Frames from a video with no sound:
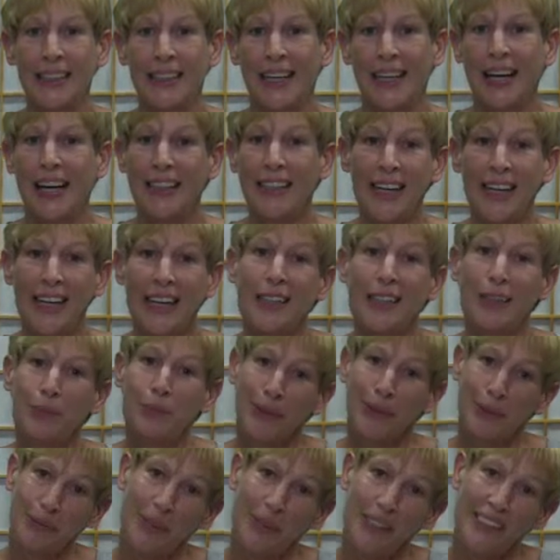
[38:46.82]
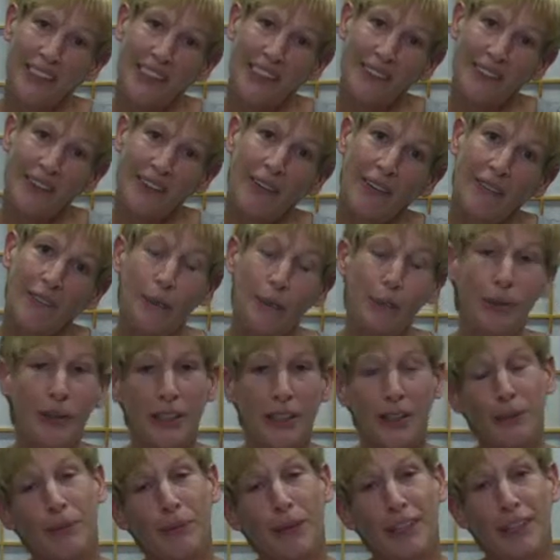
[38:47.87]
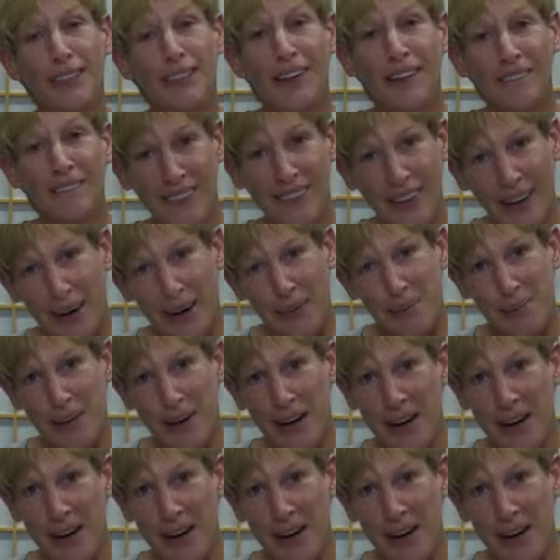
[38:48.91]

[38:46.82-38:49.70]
I'm not going to beat myself up for beating myself up.